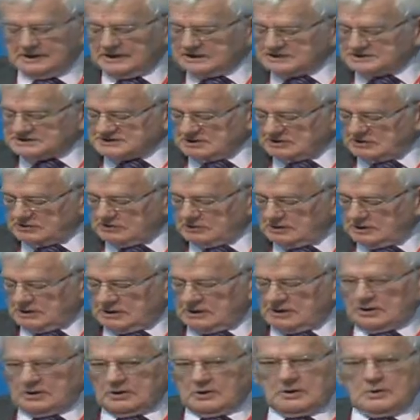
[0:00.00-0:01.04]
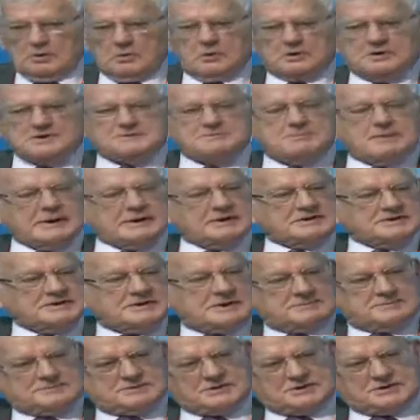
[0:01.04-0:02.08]
So, what does
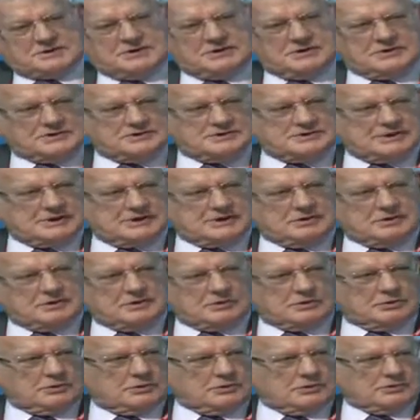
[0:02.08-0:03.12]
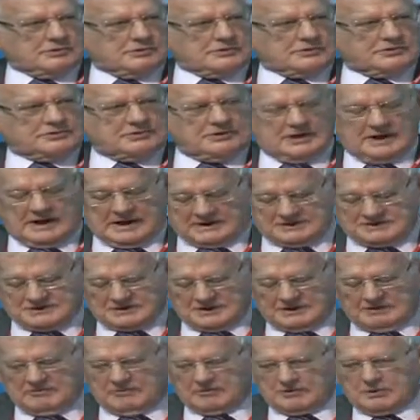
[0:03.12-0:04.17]
maritime security and good order at sea
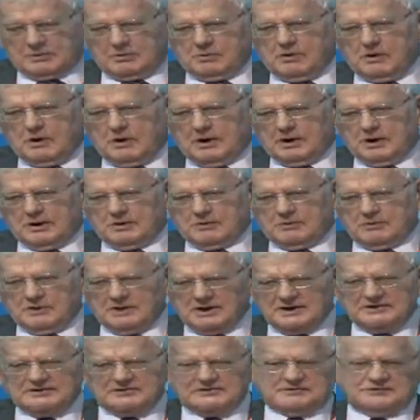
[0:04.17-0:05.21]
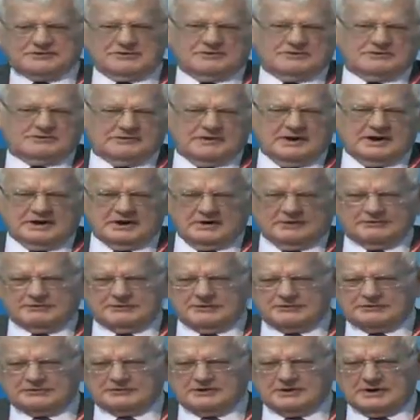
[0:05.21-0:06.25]
actually require? Well, it's fairly
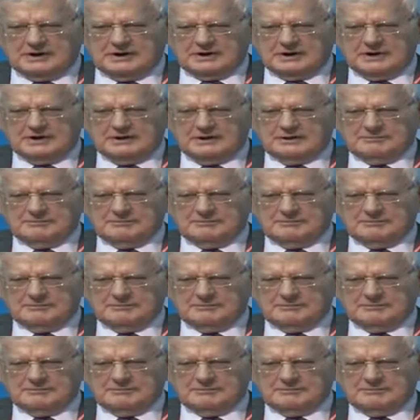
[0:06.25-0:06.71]
obvious, really.